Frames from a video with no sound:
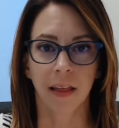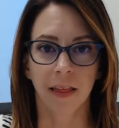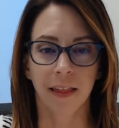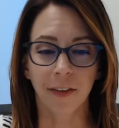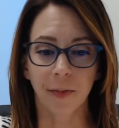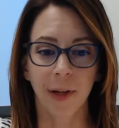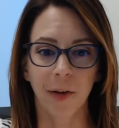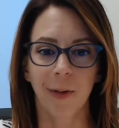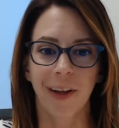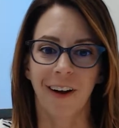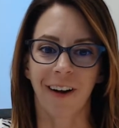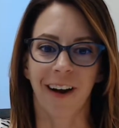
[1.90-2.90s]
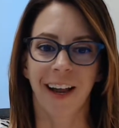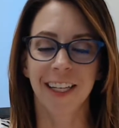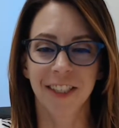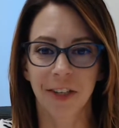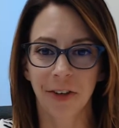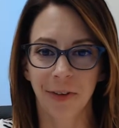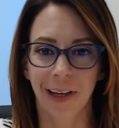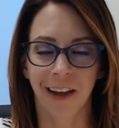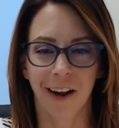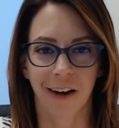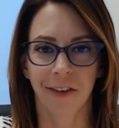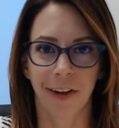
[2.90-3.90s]
This week we are continuing
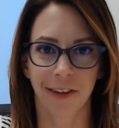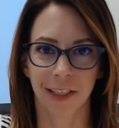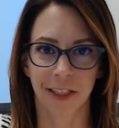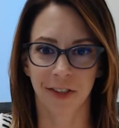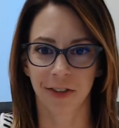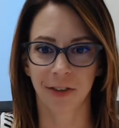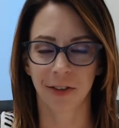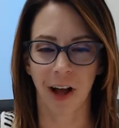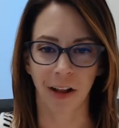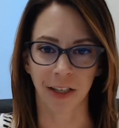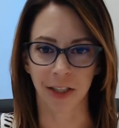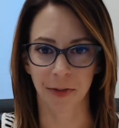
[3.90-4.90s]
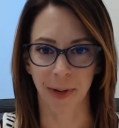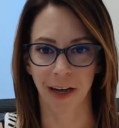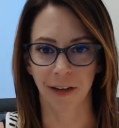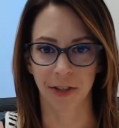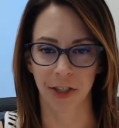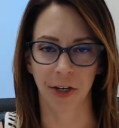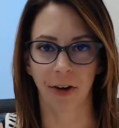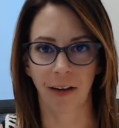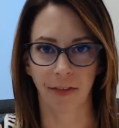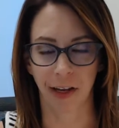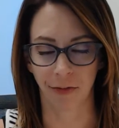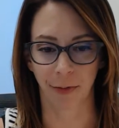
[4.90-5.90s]
our foundational knowledge about
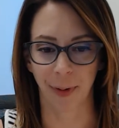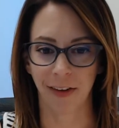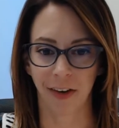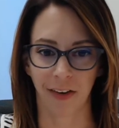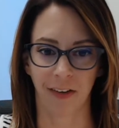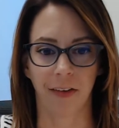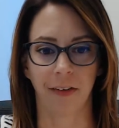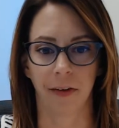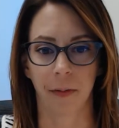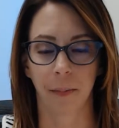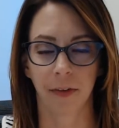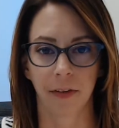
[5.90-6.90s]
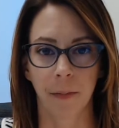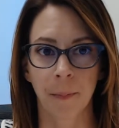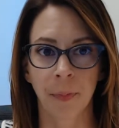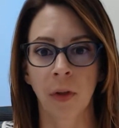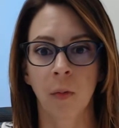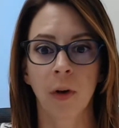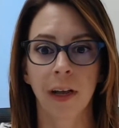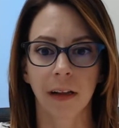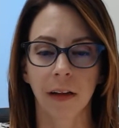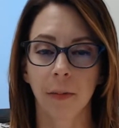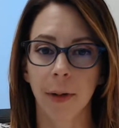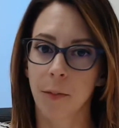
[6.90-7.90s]
geographic information systems. We'll get a
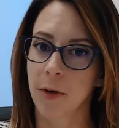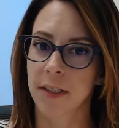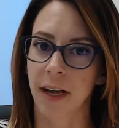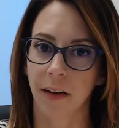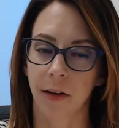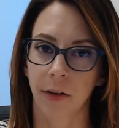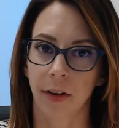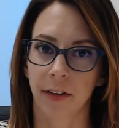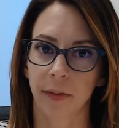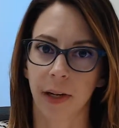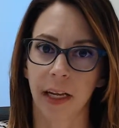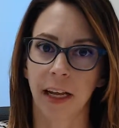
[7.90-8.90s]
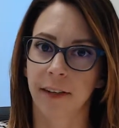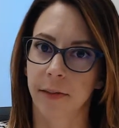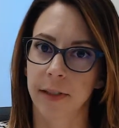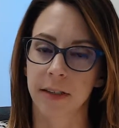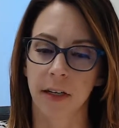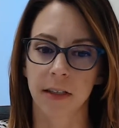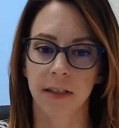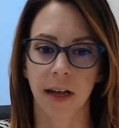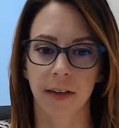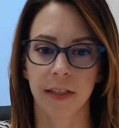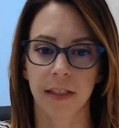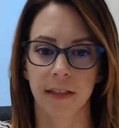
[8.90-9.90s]
little bit more technical this week as we start to
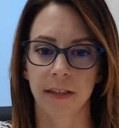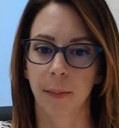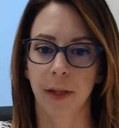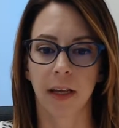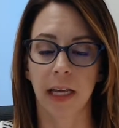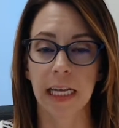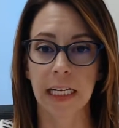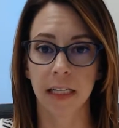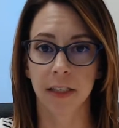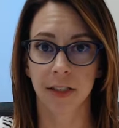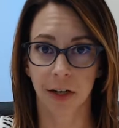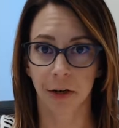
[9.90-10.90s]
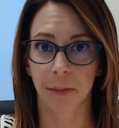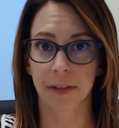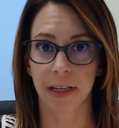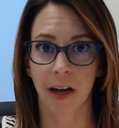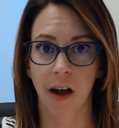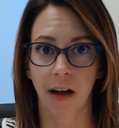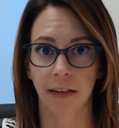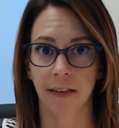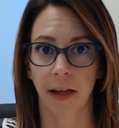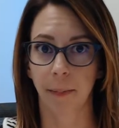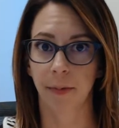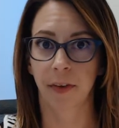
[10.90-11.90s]
dive into some of the key terms and
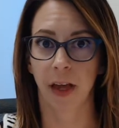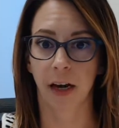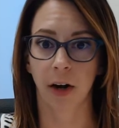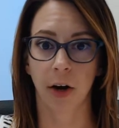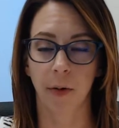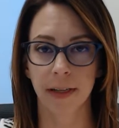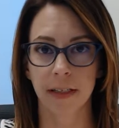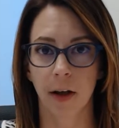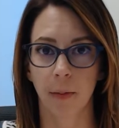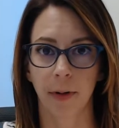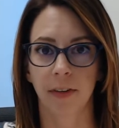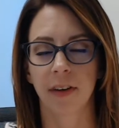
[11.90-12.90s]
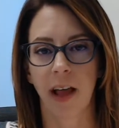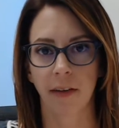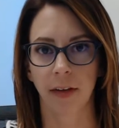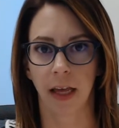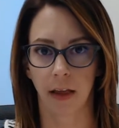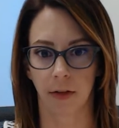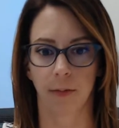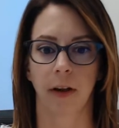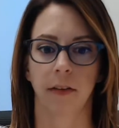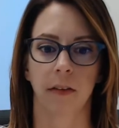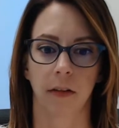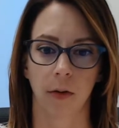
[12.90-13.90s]
concepts that are going to help us navigate the
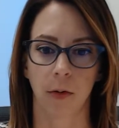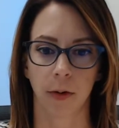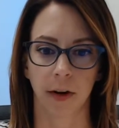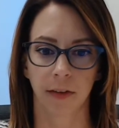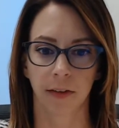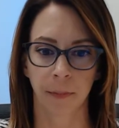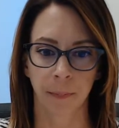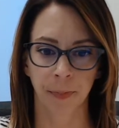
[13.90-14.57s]
rest of the course.